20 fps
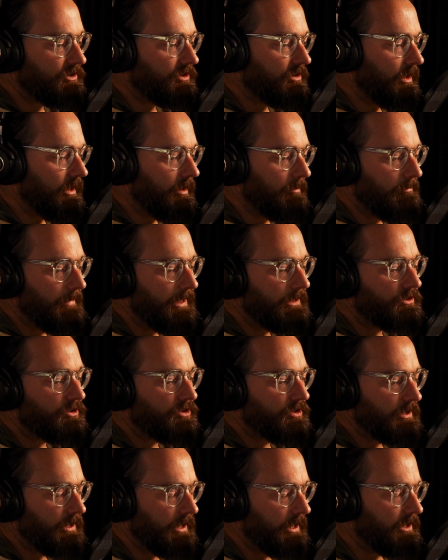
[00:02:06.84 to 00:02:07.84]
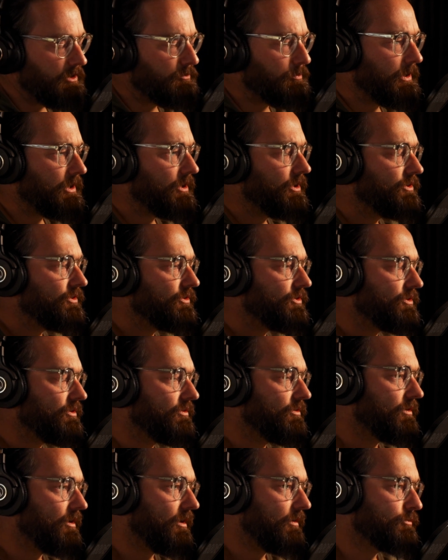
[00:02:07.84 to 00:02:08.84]
tonight and mentioning it is because
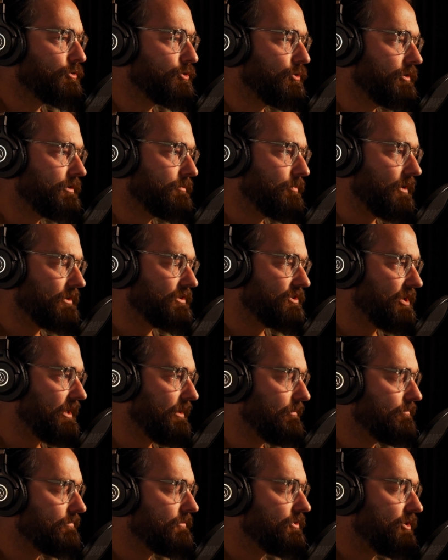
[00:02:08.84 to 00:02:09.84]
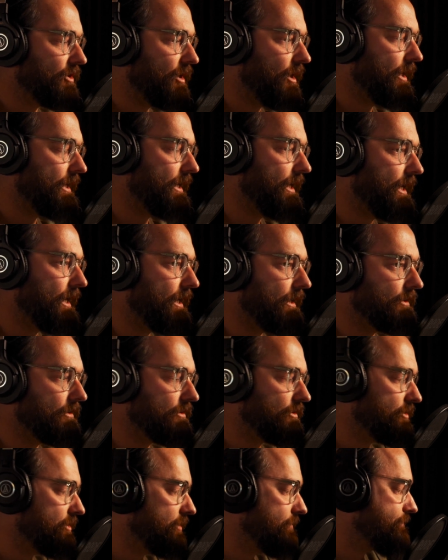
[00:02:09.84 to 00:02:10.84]
I'm joined by Tim tonight,
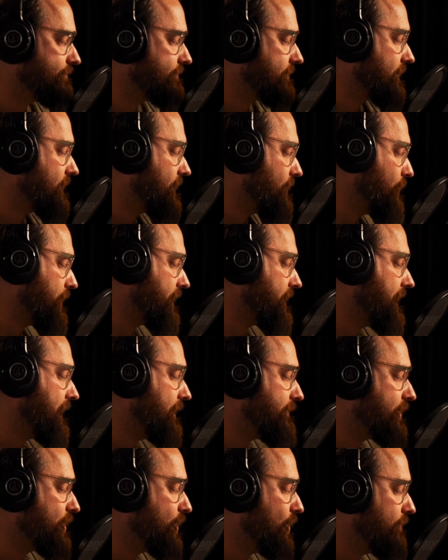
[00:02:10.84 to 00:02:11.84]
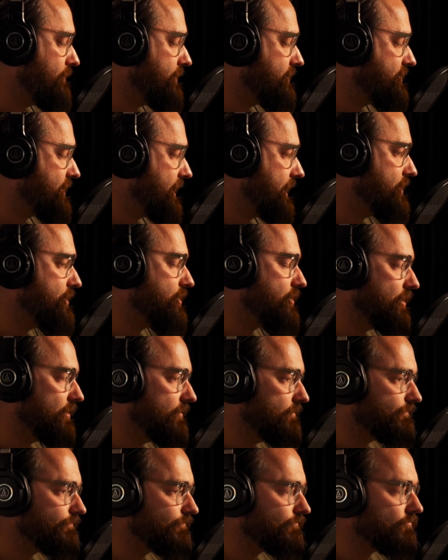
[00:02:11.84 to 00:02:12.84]
and we're going to have a
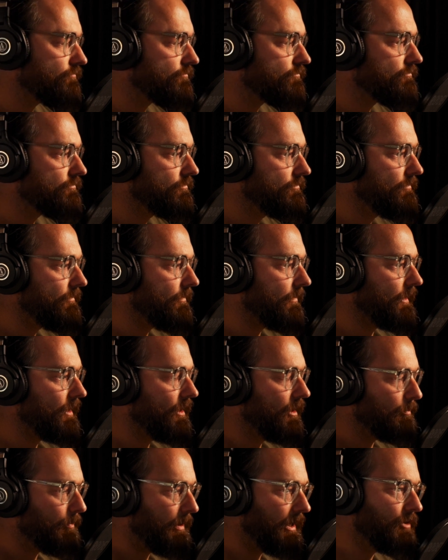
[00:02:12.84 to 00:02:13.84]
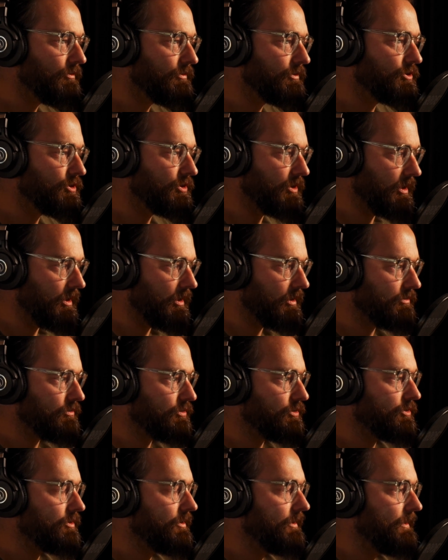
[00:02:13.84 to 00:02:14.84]
conversation about the
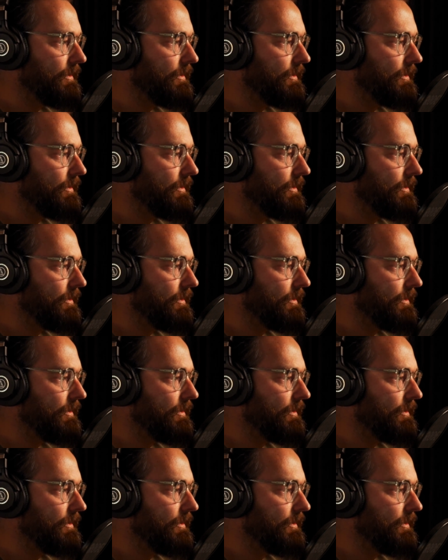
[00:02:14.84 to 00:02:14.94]
church,